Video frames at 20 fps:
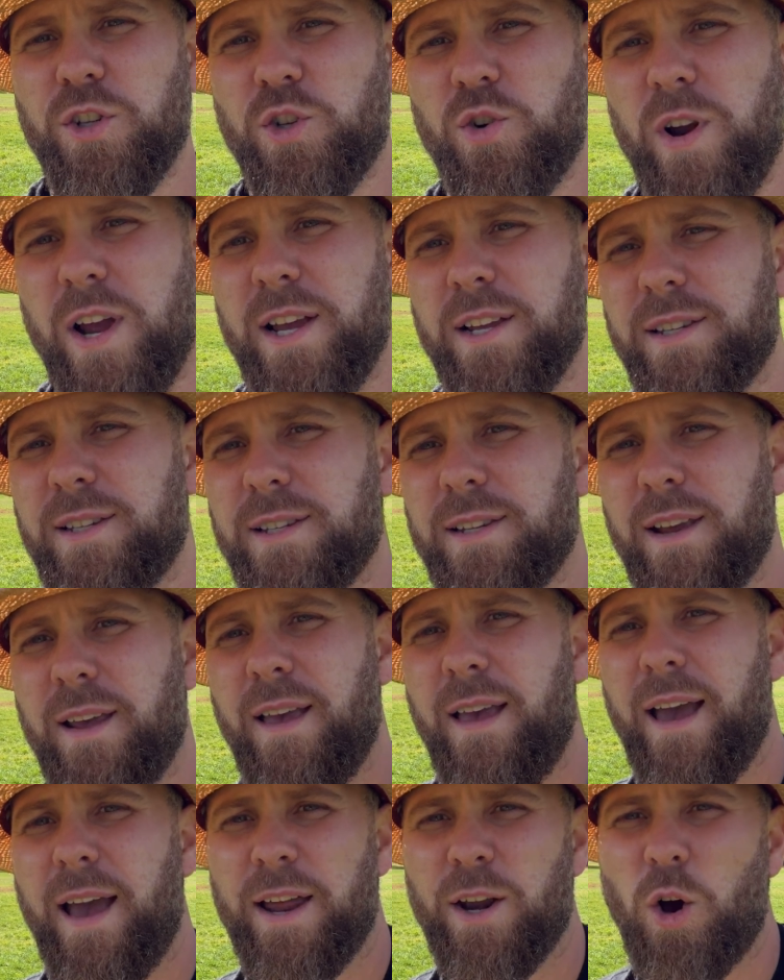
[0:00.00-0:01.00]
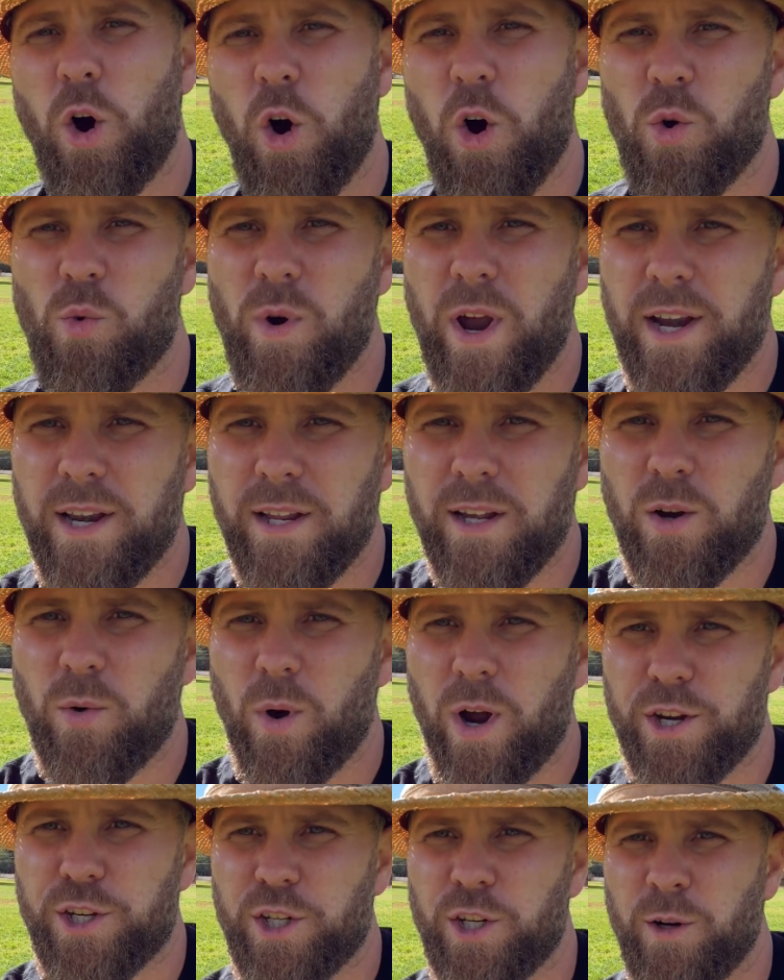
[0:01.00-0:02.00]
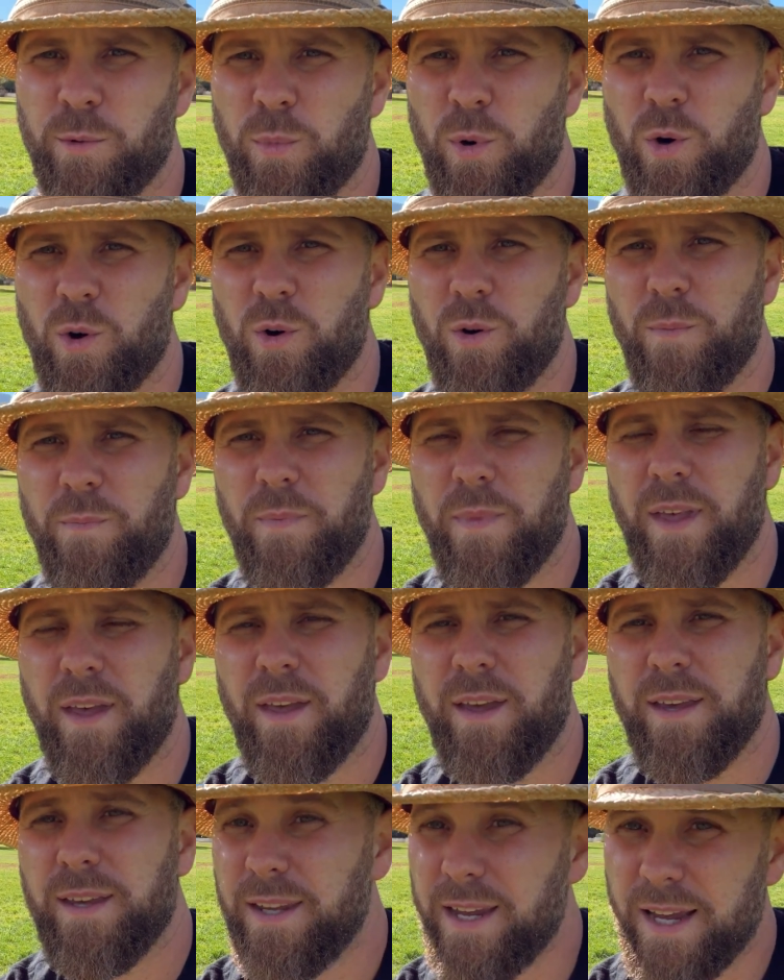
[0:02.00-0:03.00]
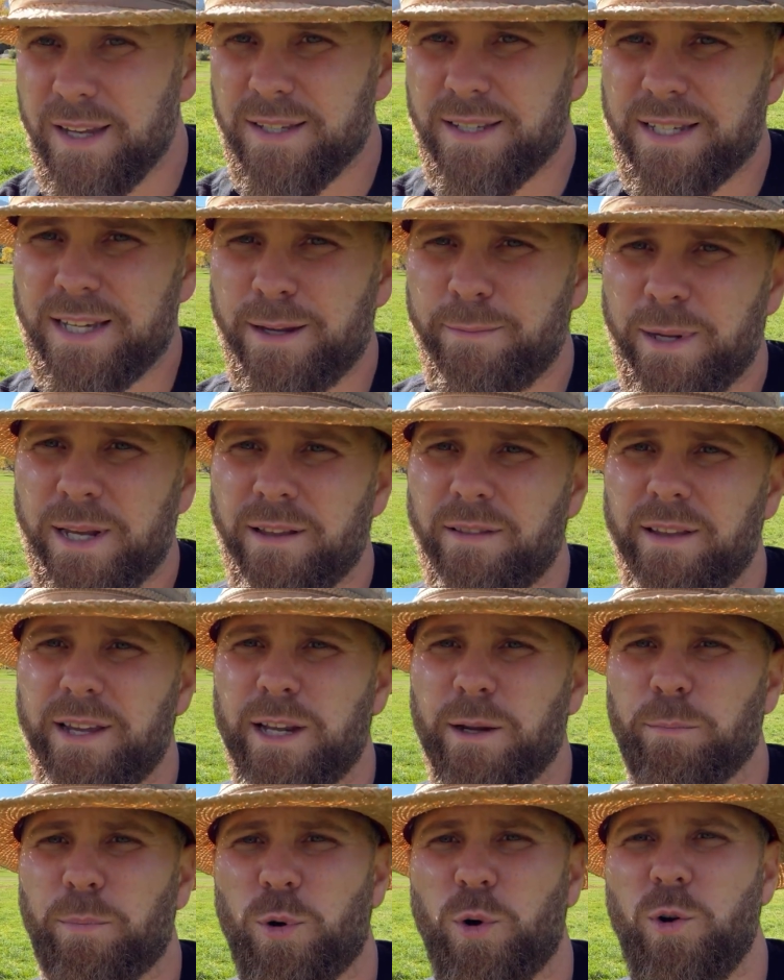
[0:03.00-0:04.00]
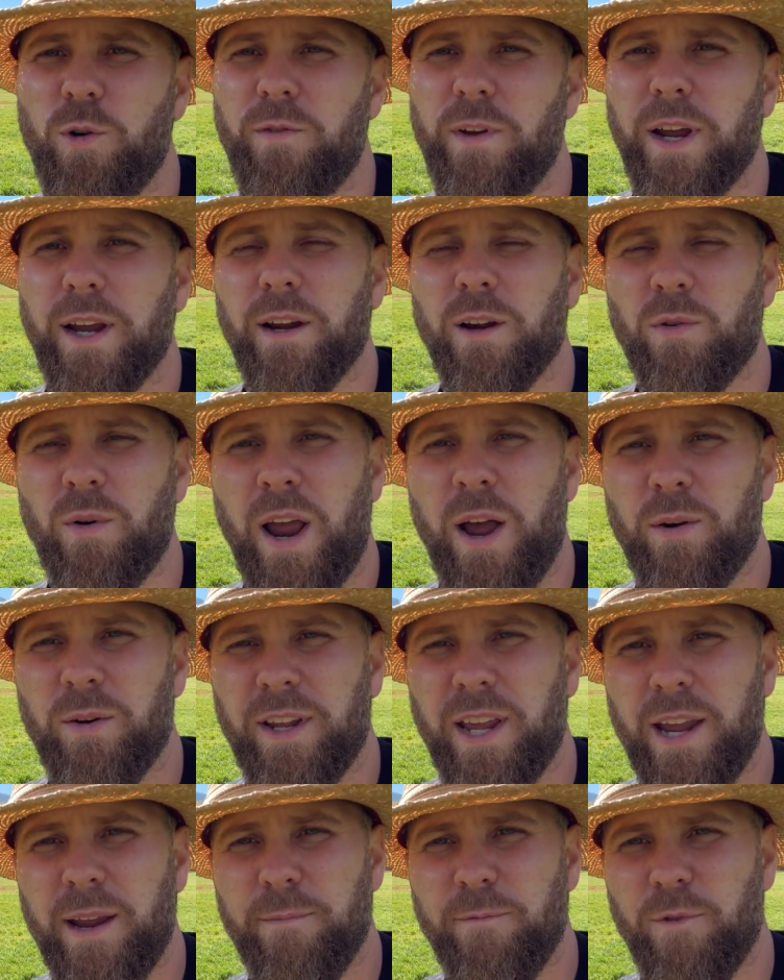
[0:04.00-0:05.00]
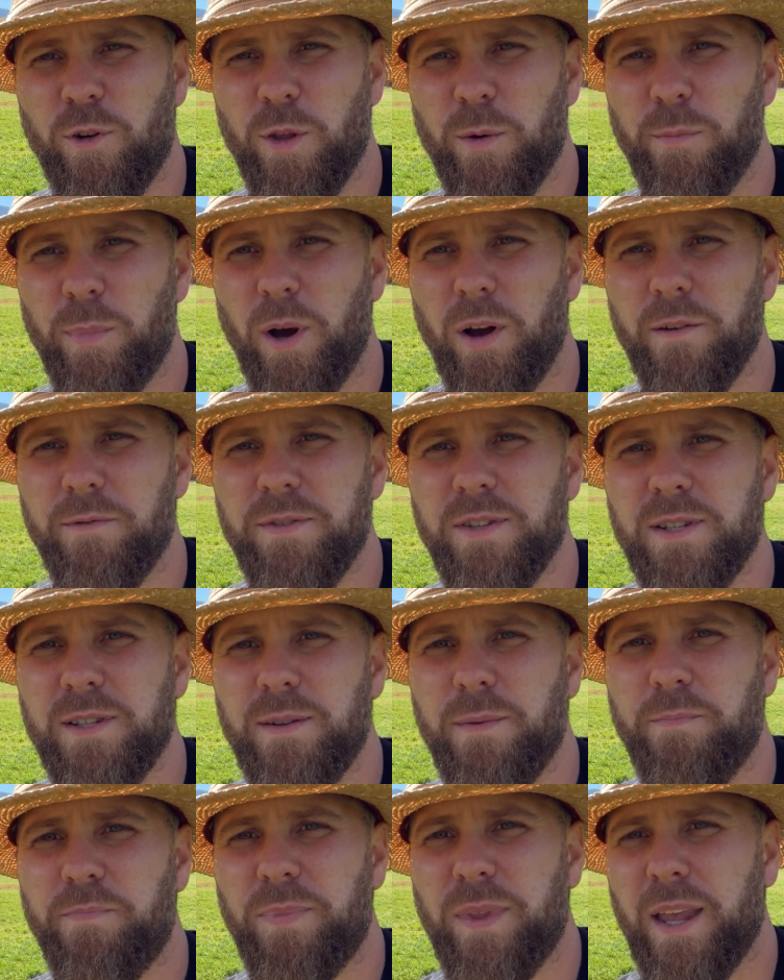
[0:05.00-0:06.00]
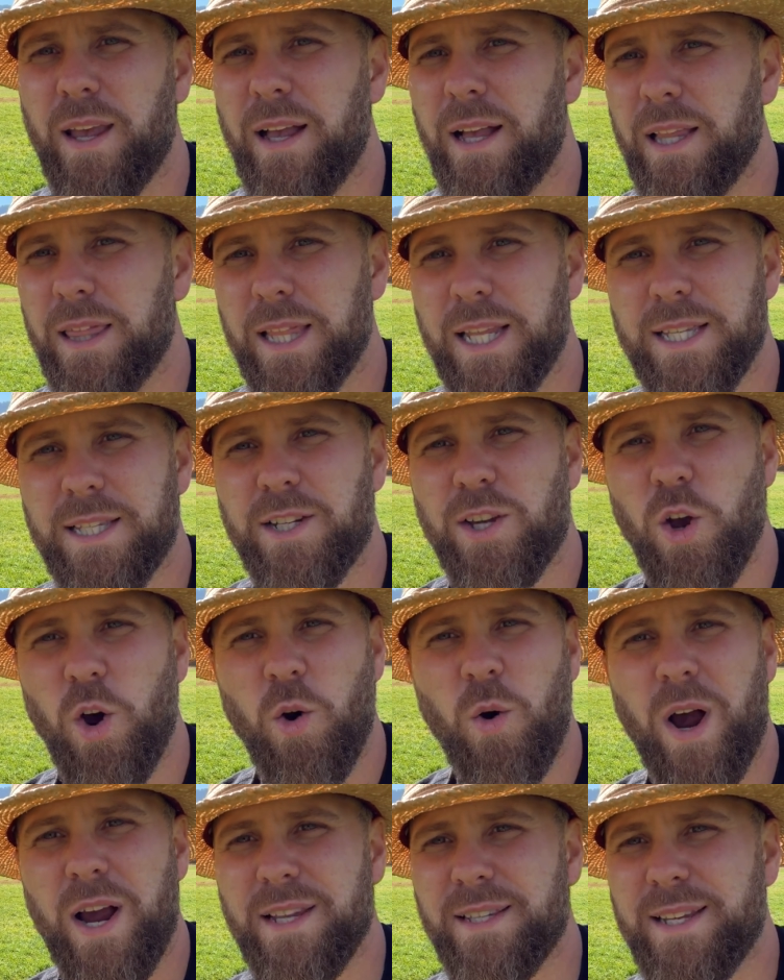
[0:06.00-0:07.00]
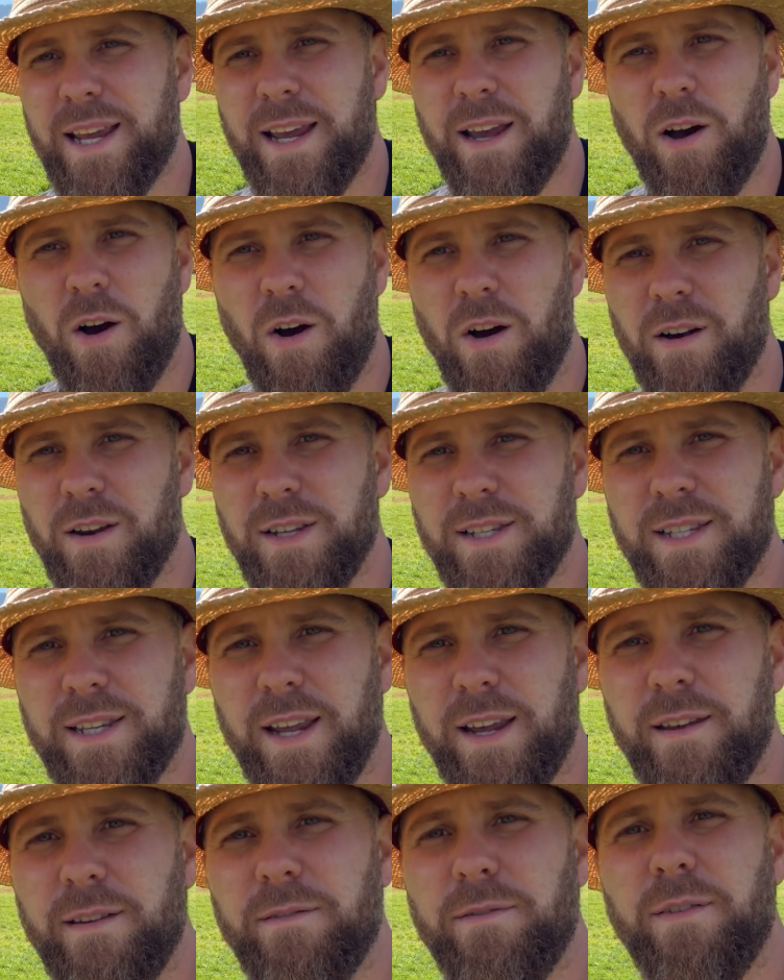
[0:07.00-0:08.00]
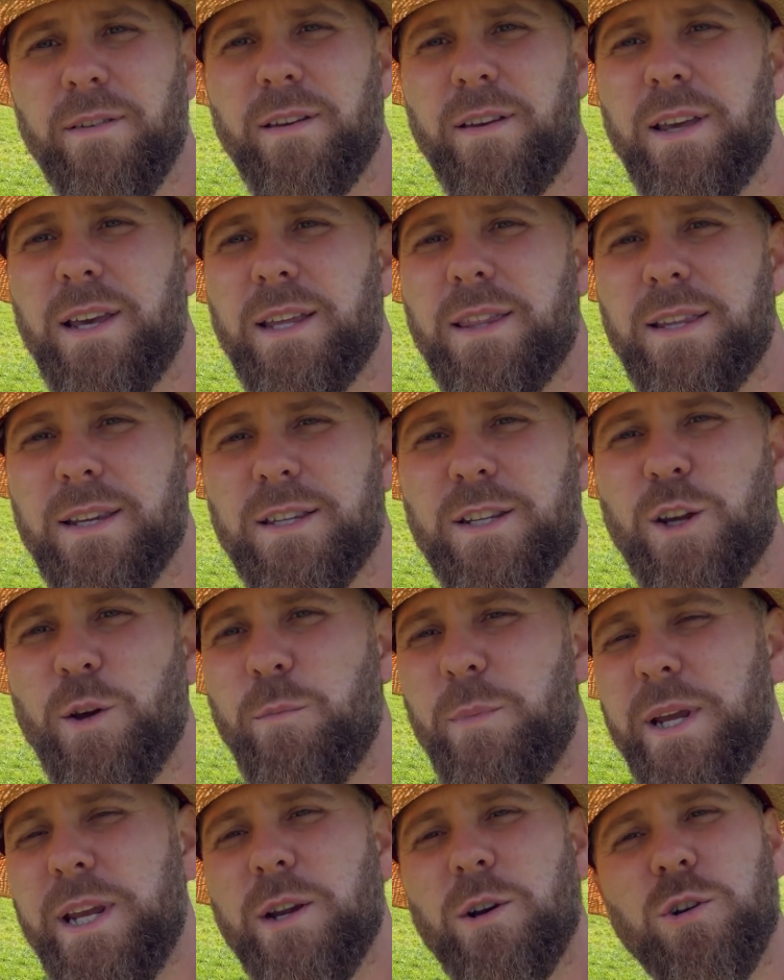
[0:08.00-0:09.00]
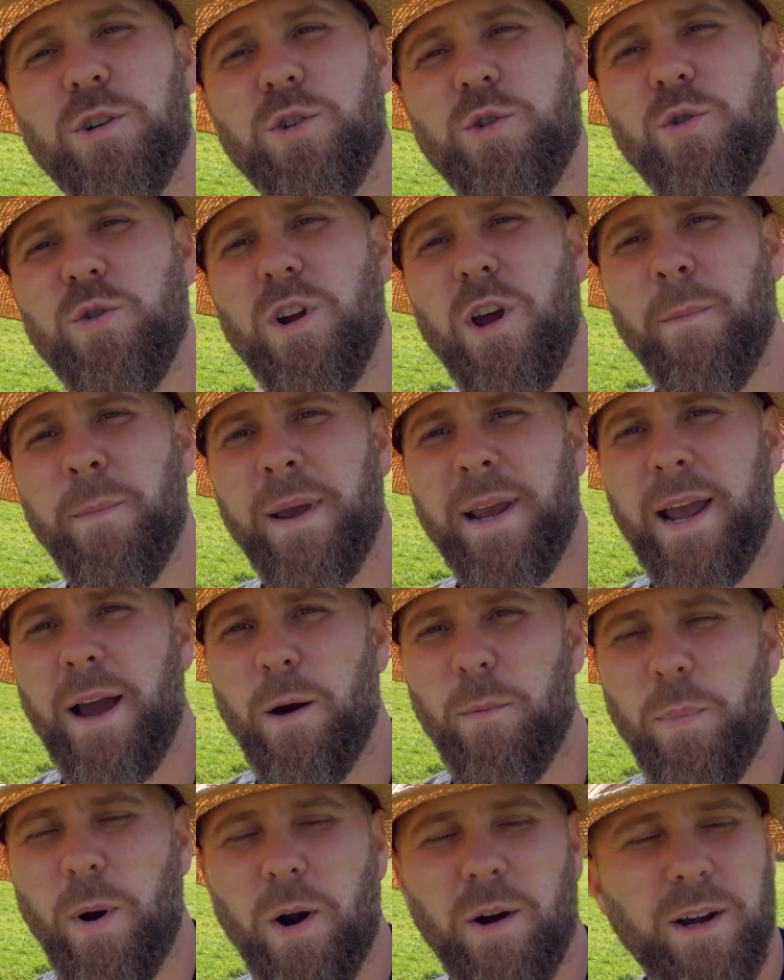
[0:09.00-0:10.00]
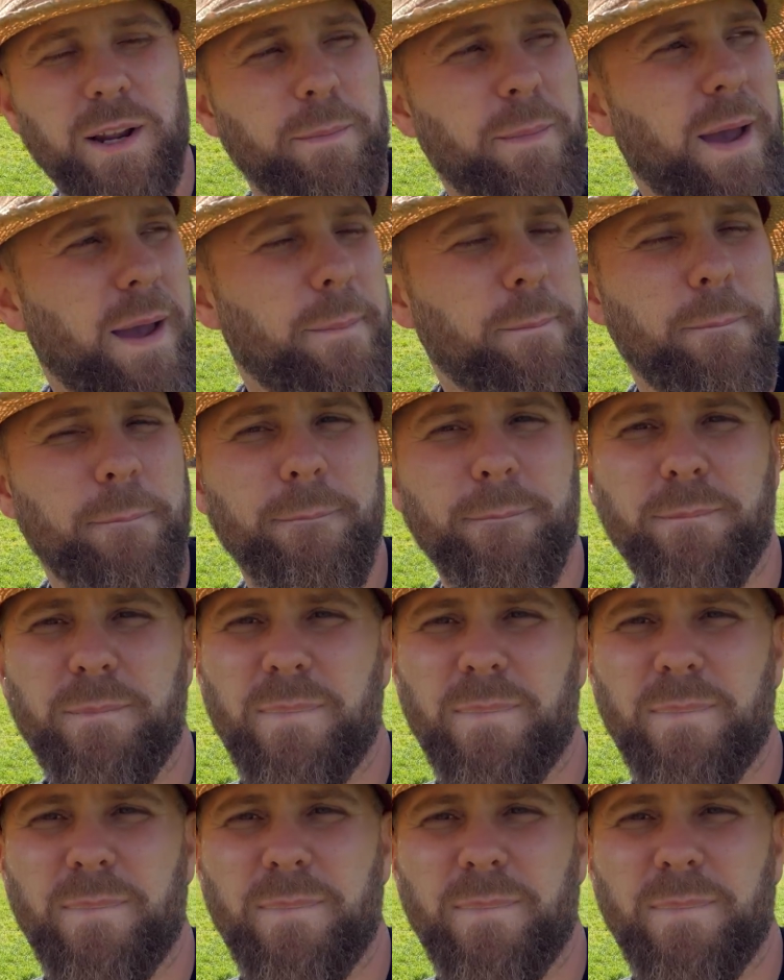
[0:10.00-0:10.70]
stress an already questionable, yet seemingly improving ground game for the Buffs. Let's go, Isaiah Augustave. This could be your true coming out party, man.